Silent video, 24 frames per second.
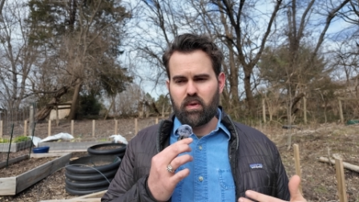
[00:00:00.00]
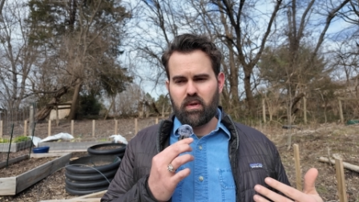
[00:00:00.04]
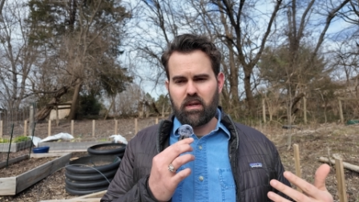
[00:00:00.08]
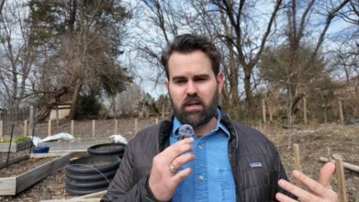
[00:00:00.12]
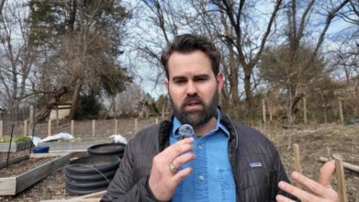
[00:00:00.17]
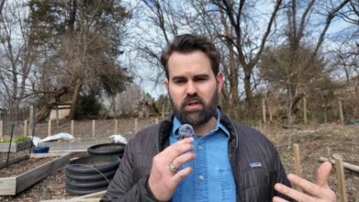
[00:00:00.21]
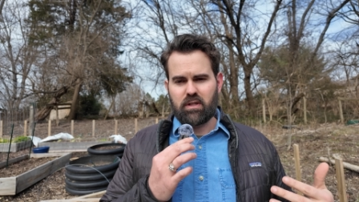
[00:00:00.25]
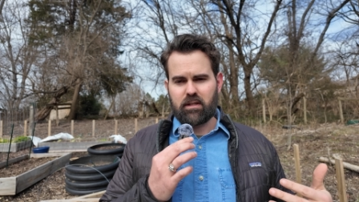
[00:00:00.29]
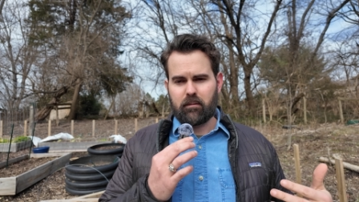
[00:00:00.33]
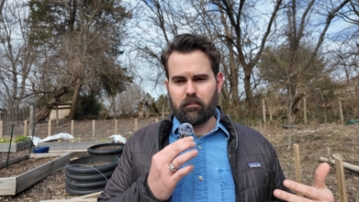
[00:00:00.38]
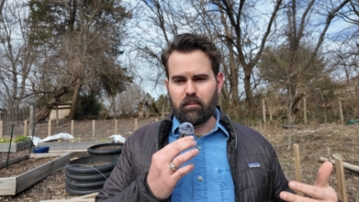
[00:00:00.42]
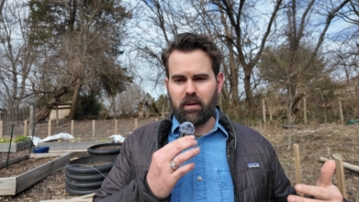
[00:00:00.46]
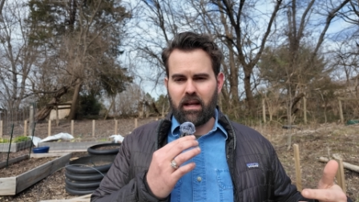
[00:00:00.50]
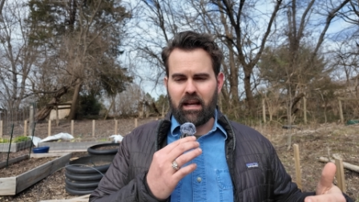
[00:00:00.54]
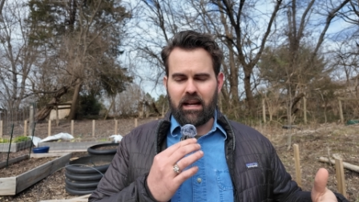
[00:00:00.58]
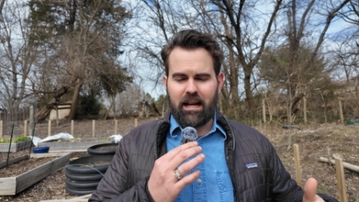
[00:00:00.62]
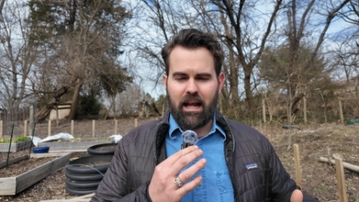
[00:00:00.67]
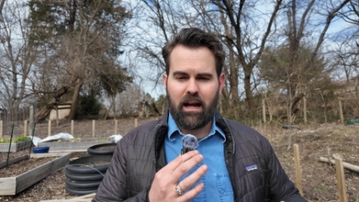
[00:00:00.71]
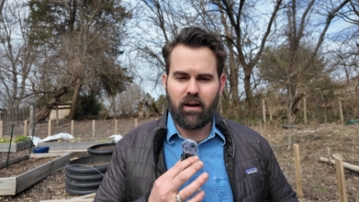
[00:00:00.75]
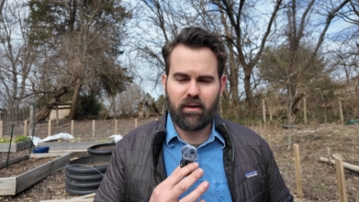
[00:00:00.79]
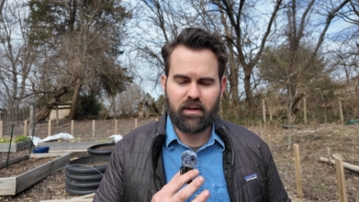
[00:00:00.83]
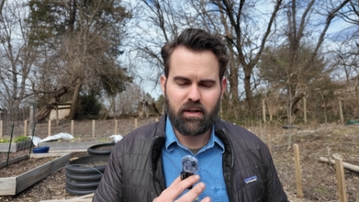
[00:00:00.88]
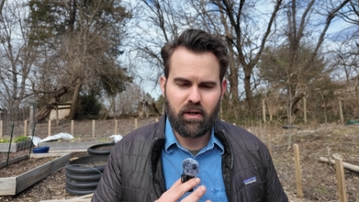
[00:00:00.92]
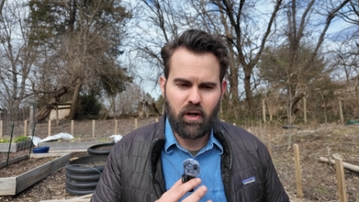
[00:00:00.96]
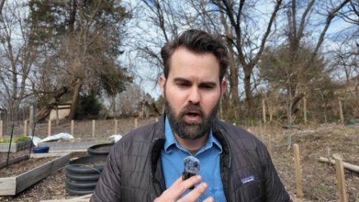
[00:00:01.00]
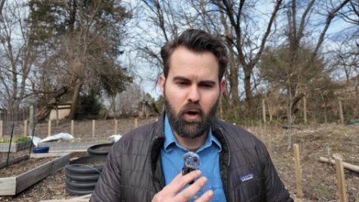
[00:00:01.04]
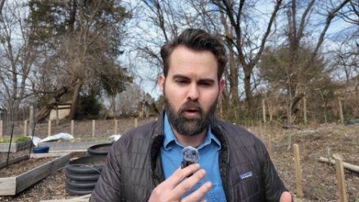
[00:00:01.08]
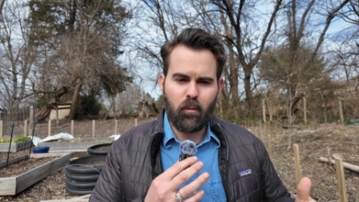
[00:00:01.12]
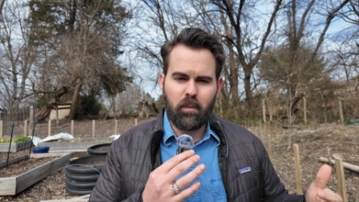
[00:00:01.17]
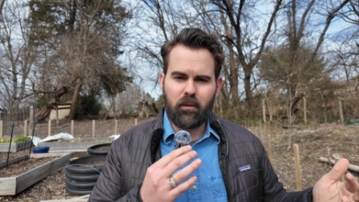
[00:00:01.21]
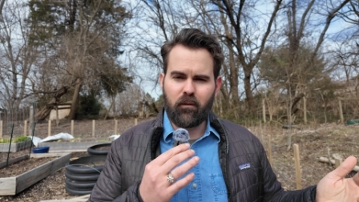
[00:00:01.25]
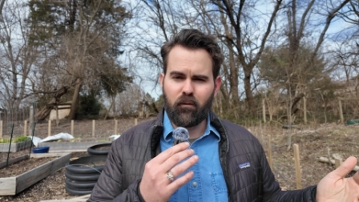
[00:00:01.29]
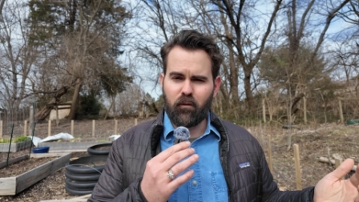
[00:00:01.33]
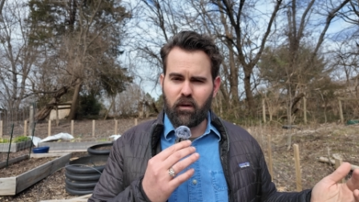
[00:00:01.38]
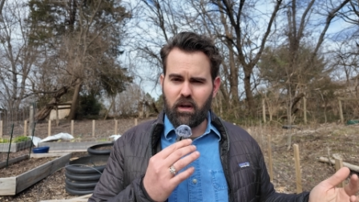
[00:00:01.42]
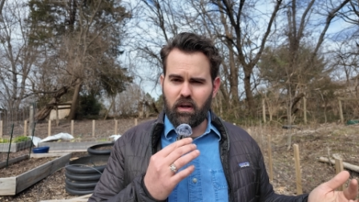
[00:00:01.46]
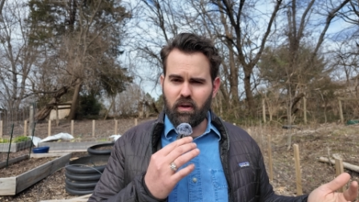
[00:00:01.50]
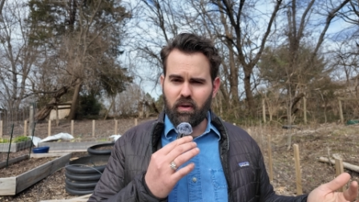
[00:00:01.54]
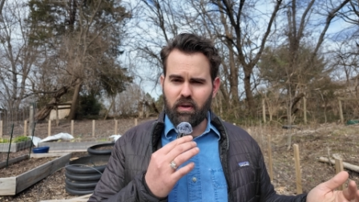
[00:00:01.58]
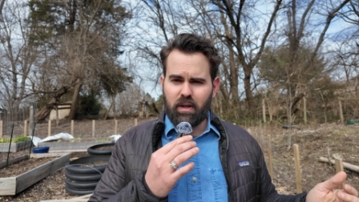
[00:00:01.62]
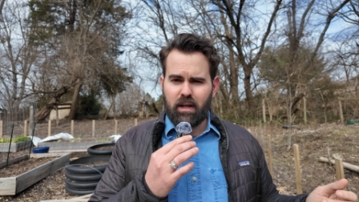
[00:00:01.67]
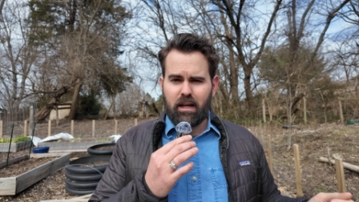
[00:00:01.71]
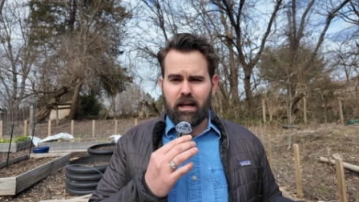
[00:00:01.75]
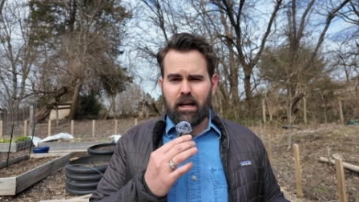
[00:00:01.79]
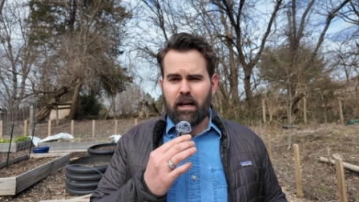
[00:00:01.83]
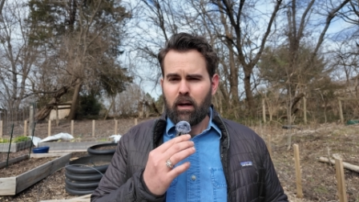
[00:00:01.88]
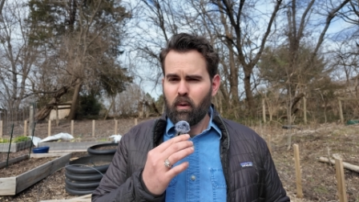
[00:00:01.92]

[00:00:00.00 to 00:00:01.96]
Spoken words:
you can just plant out in an open field